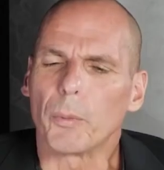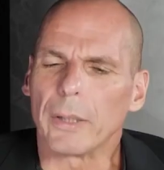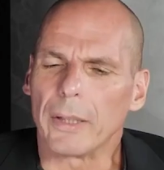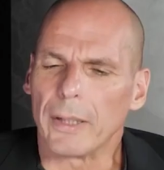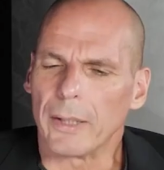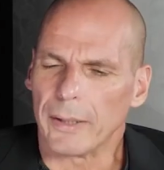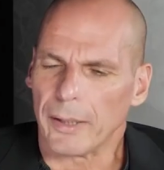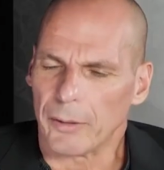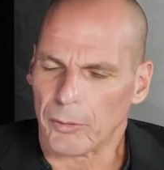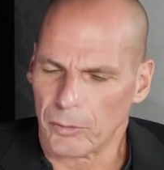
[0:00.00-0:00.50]
we
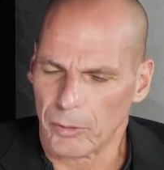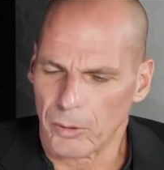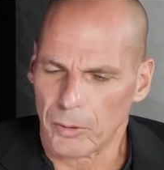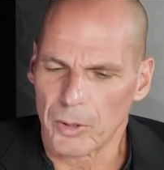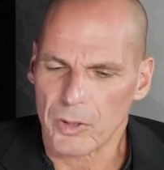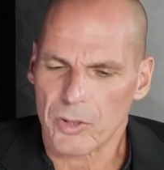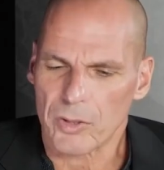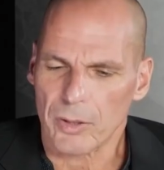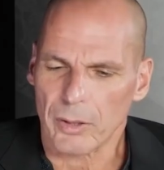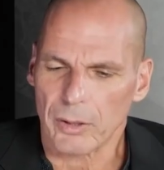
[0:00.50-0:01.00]
need to
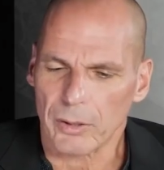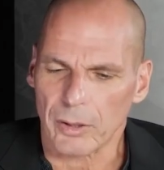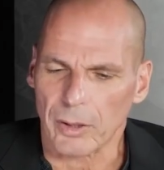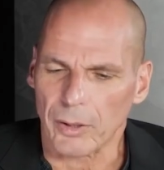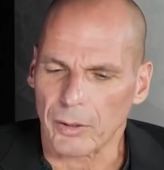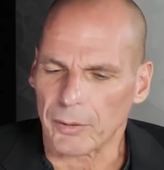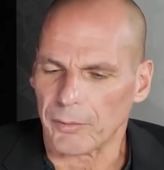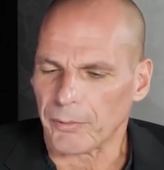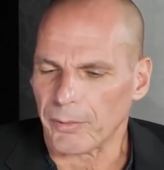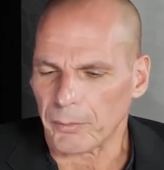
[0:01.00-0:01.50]
do is,
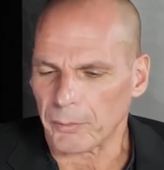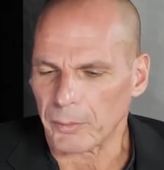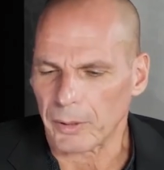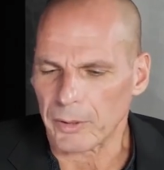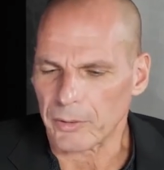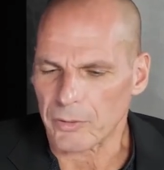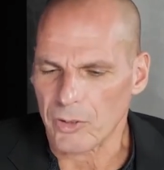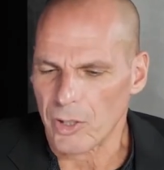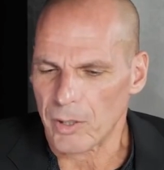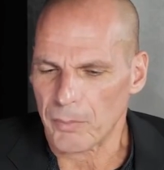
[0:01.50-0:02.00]
if I
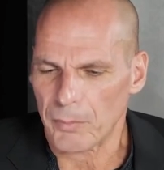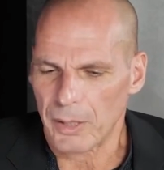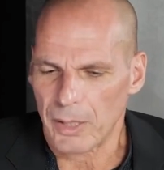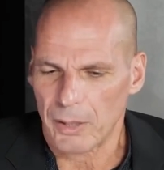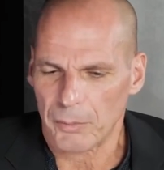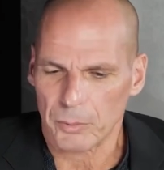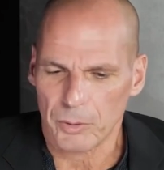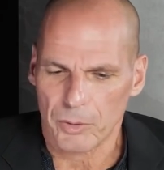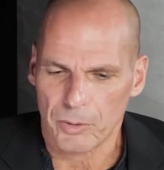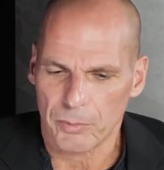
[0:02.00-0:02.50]
were Jeremy,
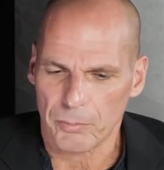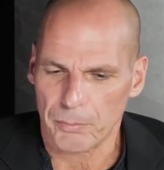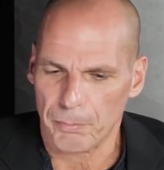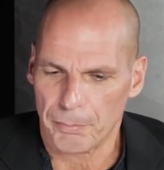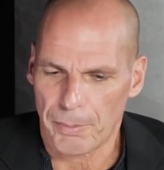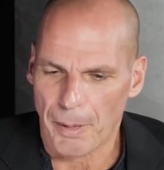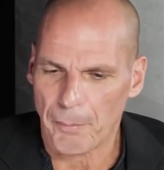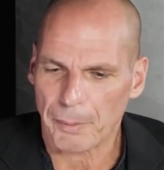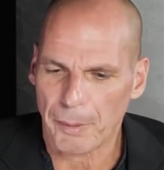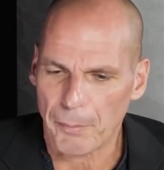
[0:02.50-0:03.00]
I
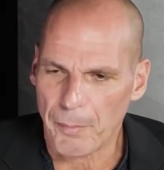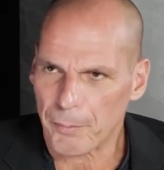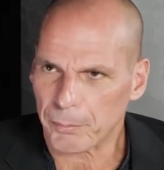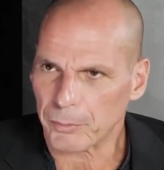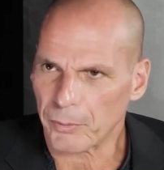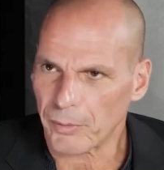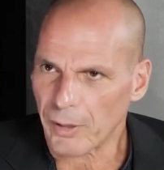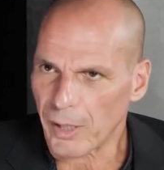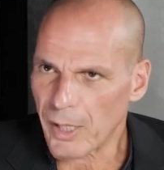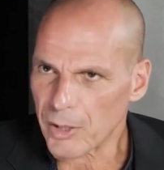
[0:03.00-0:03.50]
would bump him
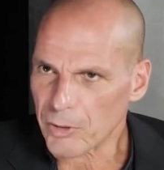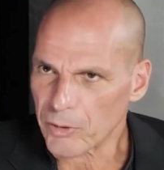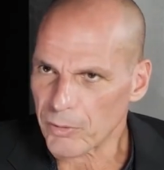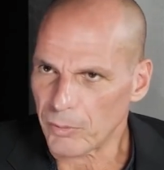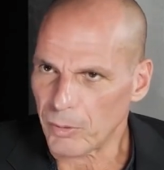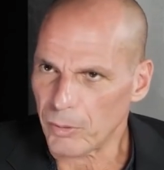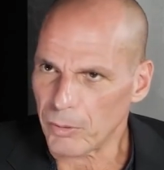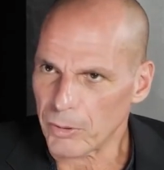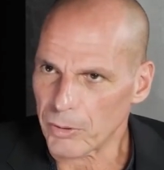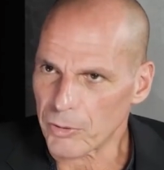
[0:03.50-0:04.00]
up to the House
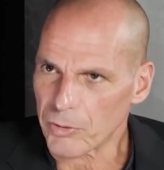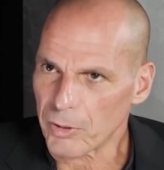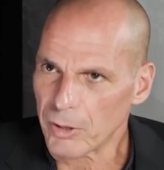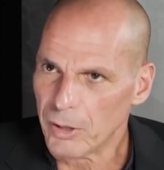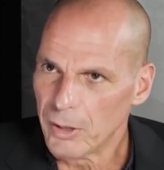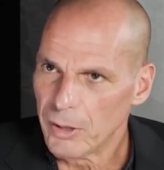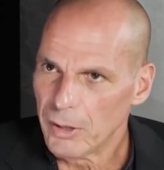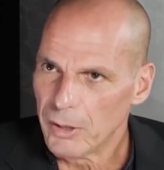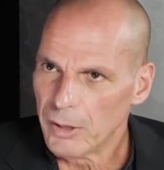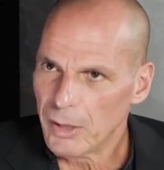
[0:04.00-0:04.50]
of Lords
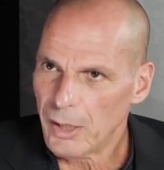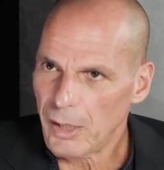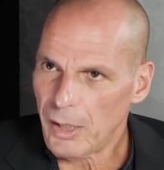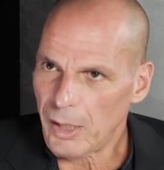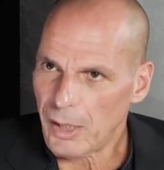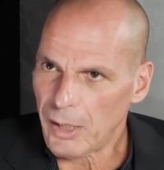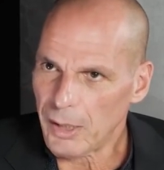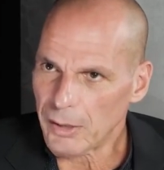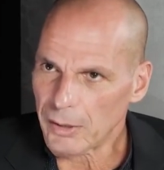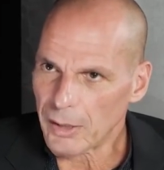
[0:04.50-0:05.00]

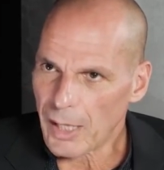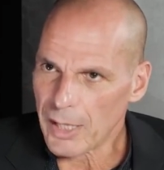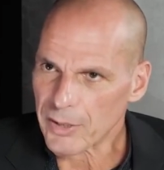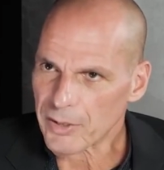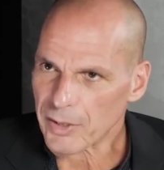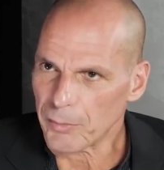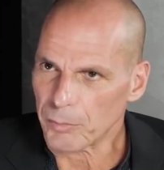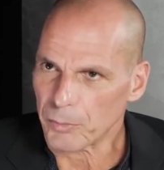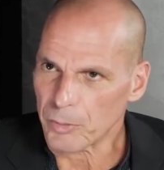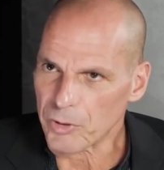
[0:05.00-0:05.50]
and
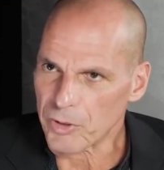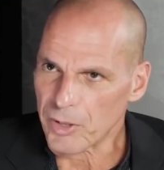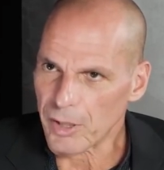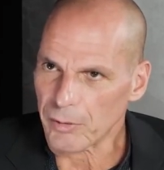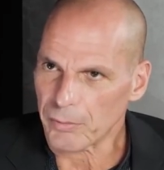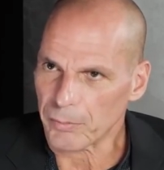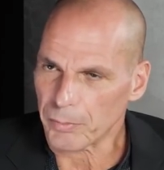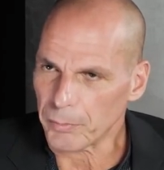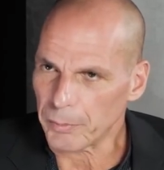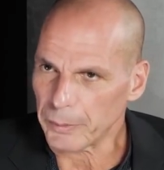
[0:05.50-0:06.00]
ask him to
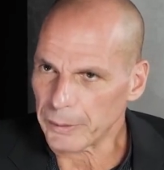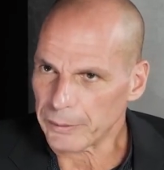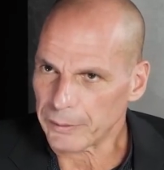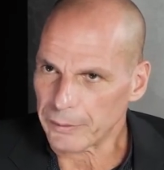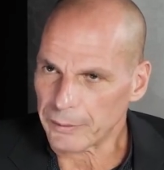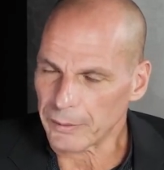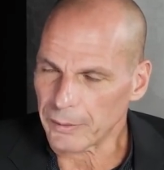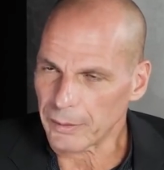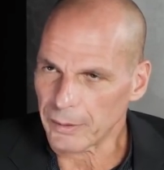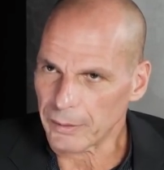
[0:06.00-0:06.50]
sit
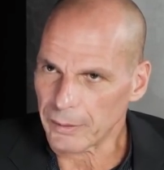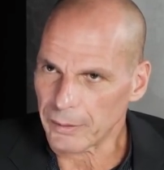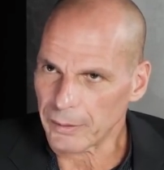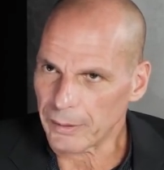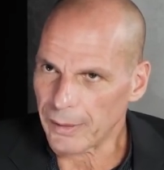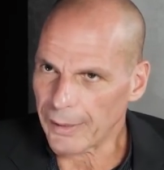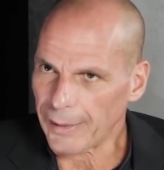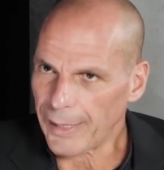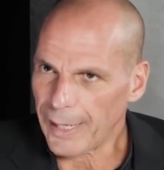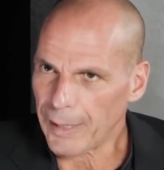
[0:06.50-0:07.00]
with
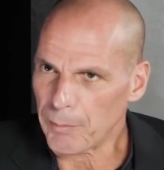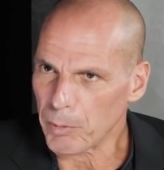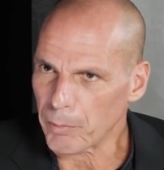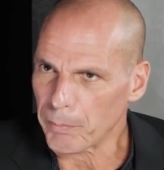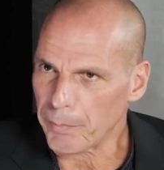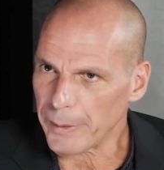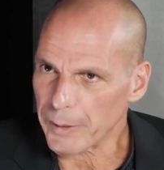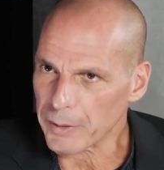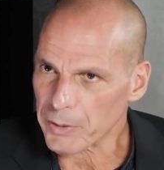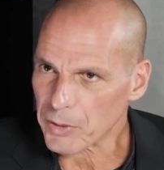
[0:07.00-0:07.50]
the Labour
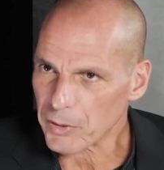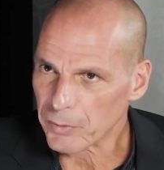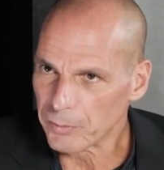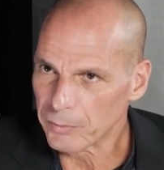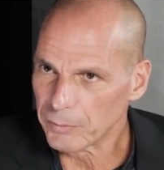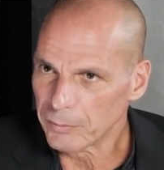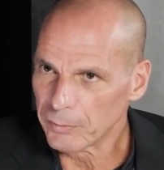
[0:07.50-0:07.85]
peers.